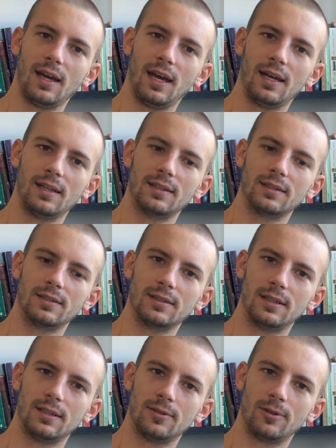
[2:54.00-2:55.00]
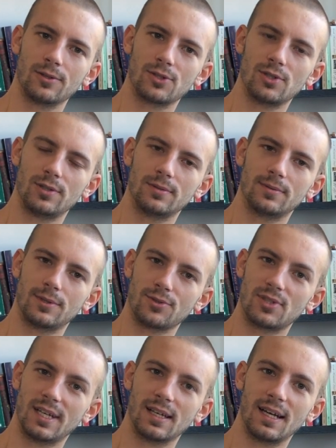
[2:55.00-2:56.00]
and also
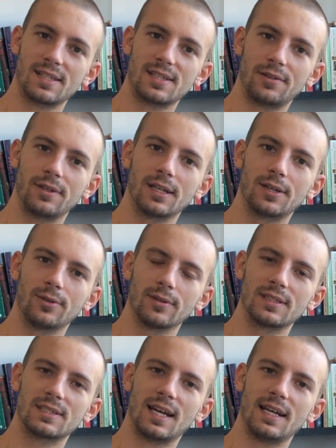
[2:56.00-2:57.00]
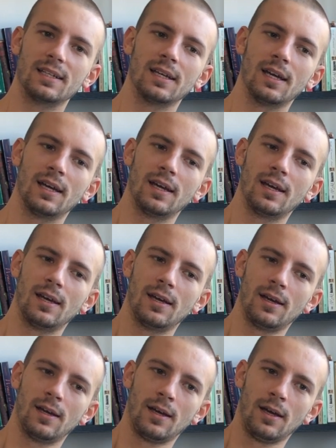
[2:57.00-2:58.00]
those taillights are really cool design.
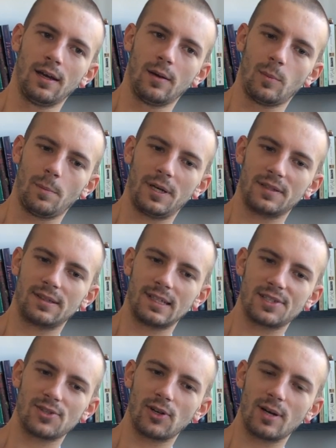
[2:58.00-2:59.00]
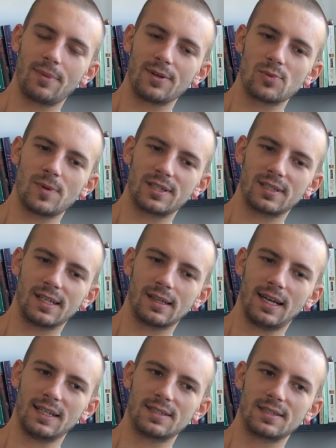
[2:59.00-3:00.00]
But let's talk about smart
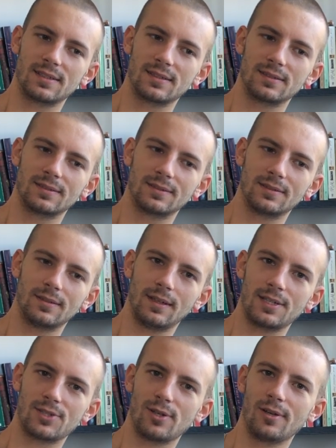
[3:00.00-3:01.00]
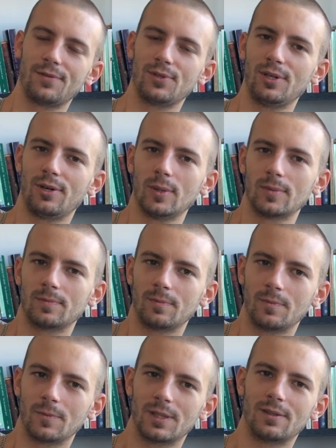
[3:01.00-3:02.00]
headlights. As all of you know,
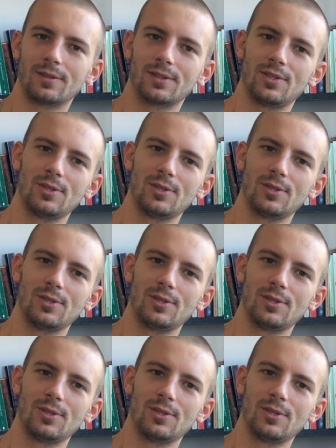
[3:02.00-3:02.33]
on the